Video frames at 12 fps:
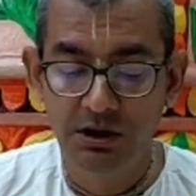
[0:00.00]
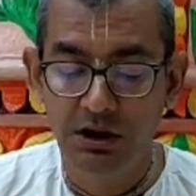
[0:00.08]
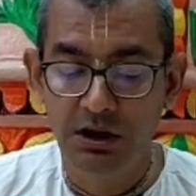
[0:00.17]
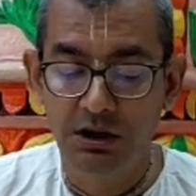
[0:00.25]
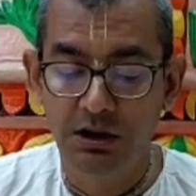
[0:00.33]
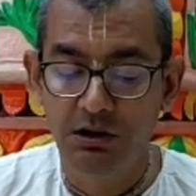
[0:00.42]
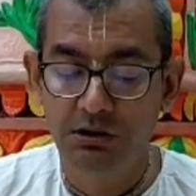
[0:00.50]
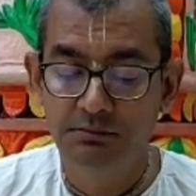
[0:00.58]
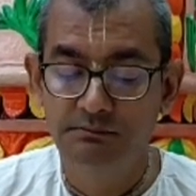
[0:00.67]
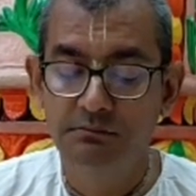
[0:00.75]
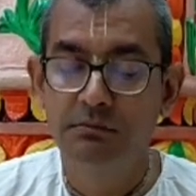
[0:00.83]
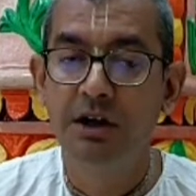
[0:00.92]

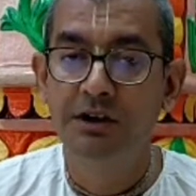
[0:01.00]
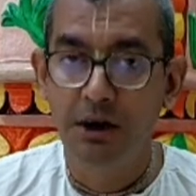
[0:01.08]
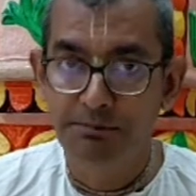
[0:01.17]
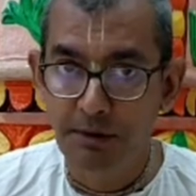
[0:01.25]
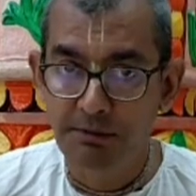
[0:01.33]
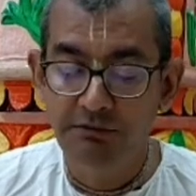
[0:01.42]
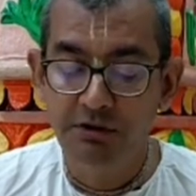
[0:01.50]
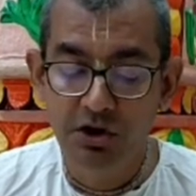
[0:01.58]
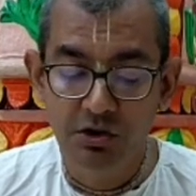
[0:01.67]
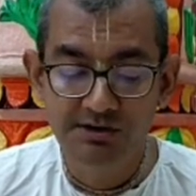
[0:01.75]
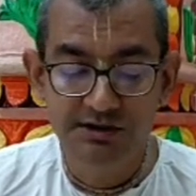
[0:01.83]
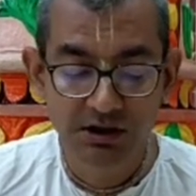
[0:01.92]
in the upcoming
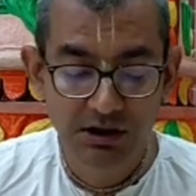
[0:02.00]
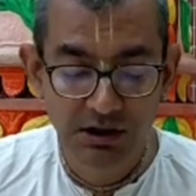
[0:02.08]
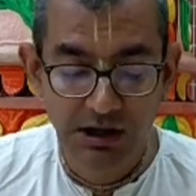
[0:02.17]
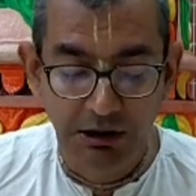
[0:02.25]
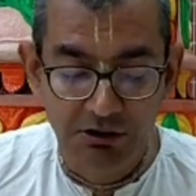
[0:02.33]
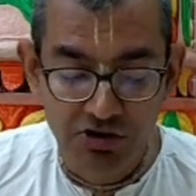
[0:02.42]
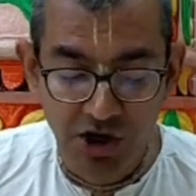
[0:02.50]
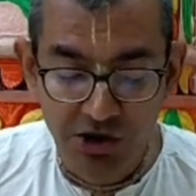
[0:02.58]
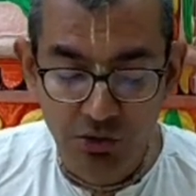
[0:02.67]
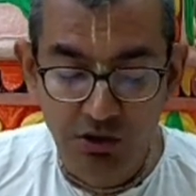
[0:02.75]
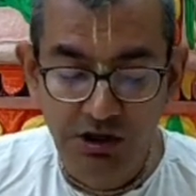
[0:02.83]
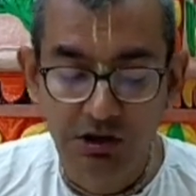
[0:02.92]
videos, I'll
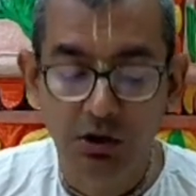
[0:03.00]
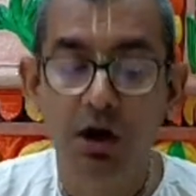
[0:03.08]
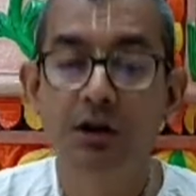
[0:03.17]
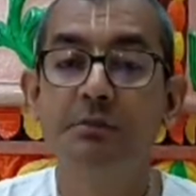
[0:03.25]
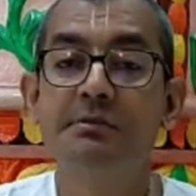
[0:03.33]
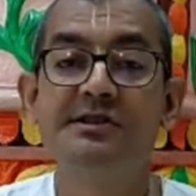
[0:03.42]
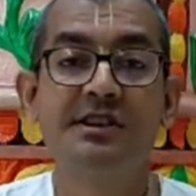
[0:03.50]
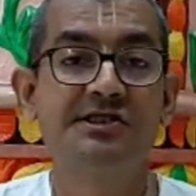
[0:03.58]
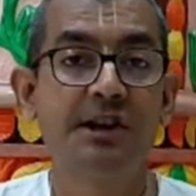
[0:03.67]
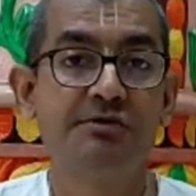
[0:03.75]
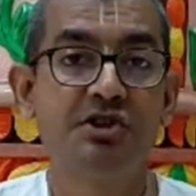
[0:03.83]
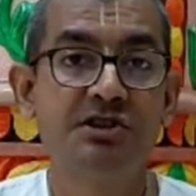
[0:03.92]
try to clear all the
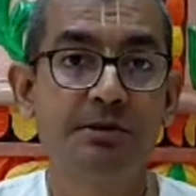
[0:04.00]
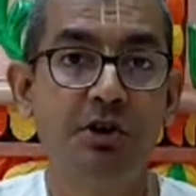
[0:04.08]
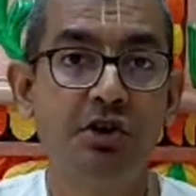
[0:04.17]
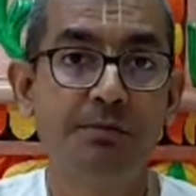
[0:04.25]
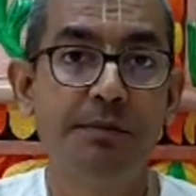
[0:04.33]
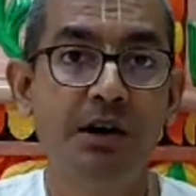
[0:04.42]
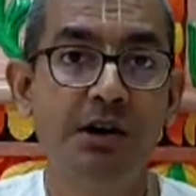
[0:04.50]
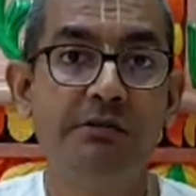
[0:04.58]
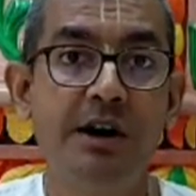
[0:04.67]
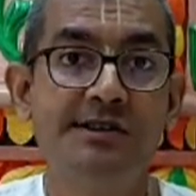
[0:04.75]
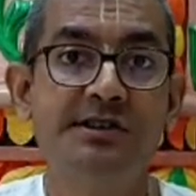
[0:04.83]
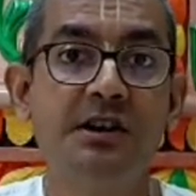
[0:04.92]
misconceptions about the
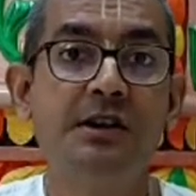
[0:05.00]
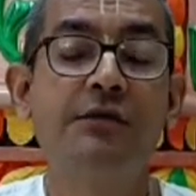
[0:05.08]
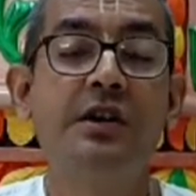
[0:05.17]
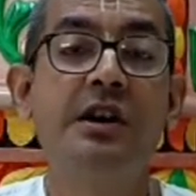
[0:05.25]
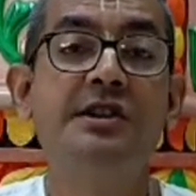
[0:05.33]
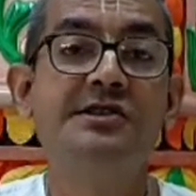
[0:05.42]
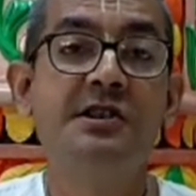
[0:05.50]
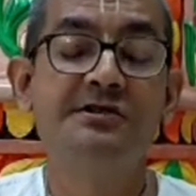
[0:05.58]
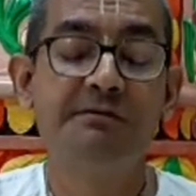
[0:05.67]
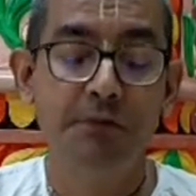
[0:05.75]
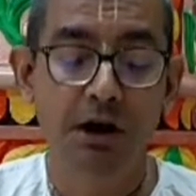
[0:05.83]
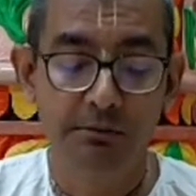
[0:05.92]
Pandavas in the different
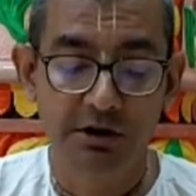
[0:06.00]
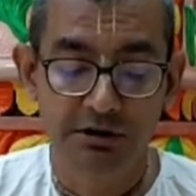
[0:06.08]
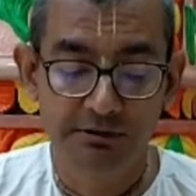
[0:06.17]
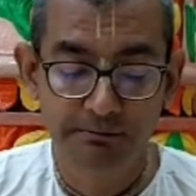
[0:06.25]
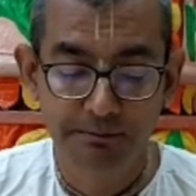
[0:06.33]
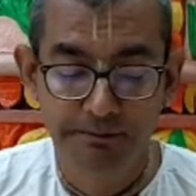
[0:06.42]
incidents of Mahabharata.